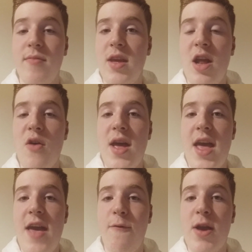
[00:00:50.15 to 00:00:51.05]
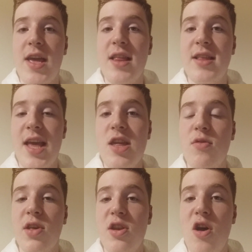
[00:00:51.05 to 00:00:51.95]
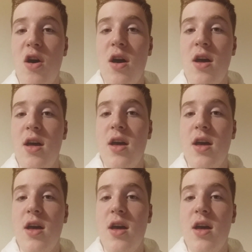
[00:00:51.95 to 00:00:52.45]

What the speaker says: if we continue to not,